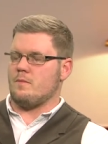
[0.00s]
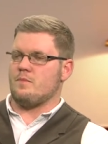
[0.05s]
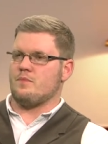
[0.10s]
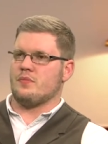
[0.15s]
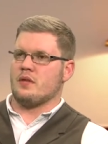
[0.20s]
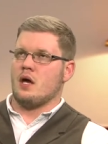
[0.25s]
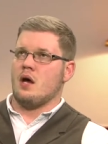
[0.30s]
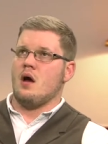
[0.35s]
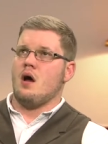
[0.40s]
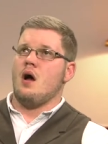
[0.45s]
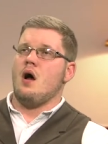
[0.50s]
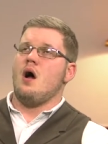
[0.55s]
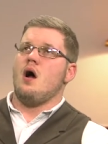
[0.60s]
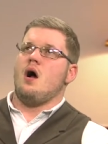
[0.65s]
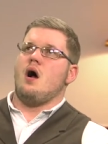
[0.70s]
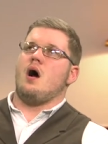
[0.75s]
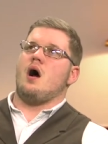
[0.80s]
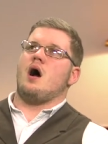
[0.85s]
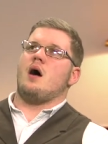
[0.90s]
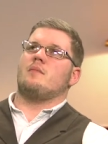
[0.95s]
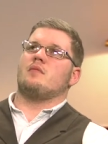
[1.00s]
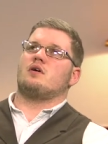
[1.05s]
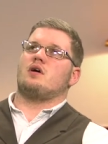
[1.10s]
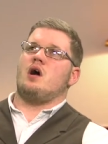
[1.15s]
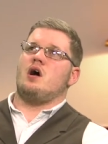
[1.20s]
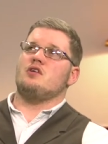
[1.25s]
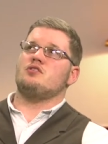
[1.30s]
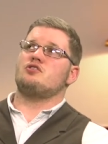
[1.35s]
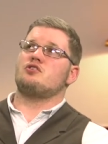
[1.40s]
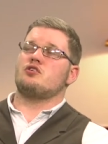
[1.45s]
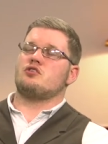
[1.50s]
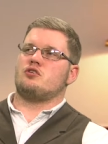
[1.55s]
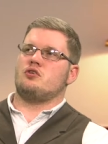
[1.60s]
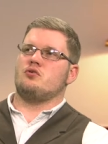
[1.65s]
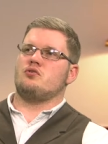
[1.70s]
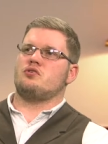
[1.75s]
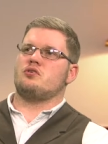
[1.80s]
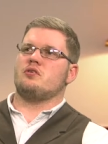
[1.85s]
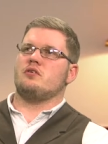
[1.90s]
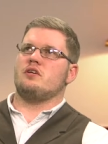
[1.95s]
issue, yeah. Um,
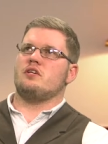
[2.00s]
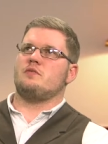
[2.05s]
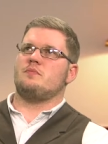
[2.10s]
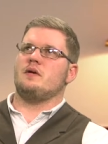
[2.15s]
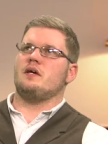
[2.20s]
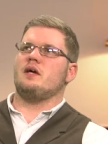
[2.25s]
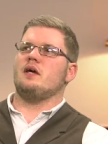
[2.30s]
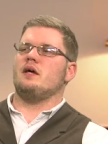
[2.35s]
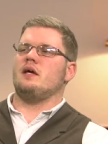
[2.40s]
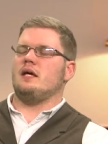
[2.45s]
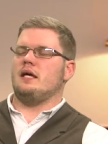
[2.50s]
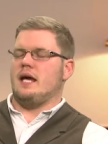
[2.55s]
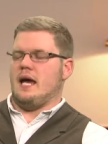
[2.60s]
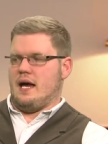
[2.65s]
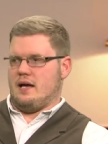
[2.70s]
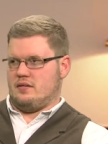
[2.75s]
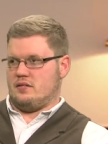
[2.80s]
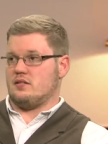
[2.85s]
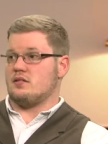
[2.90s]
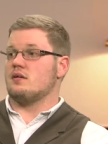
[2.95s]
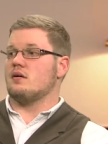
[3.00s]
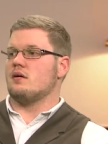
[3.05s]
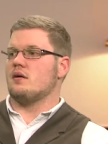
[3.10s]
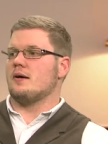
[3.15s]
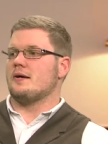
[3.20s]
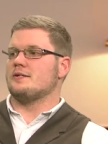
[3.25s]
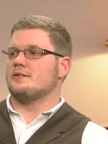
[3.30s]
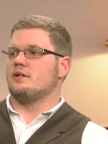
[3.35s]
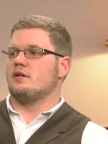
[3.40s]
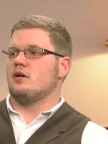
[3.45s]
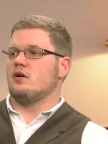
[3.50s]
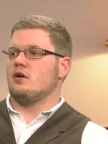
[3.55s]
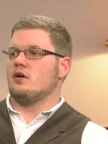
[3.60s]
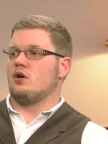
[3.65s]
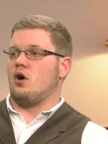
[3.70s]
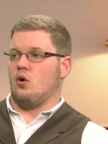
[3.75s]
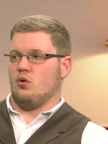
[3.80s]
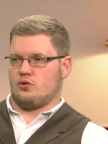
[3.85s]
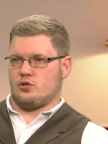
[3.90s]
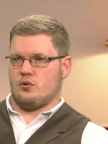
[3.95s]
constitutionally speaking, yes.
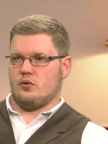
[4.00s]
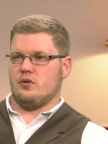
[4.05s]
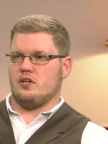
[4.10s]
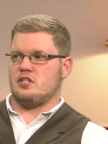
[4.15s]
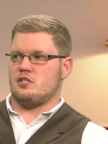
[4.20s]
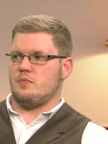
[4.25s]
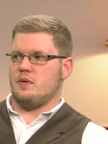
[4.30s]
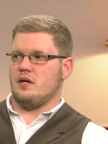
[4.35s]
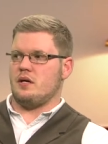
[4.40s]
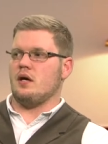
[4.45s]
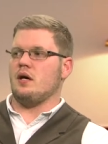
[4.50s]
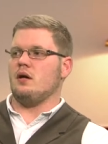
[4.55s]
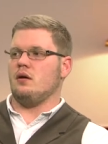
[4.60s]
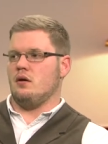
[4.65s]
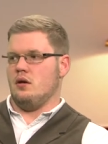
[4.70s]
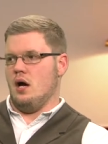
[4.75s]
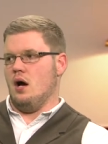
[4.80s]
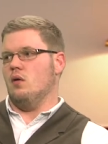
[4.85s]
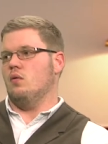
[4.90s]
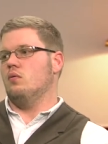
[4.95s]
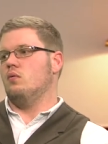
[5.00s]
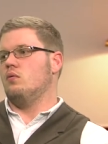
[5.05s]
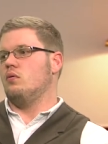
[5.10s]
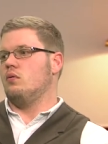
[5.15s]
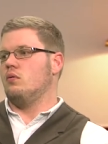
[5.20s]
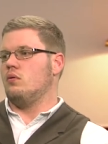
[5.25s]
Culturally speaking, no.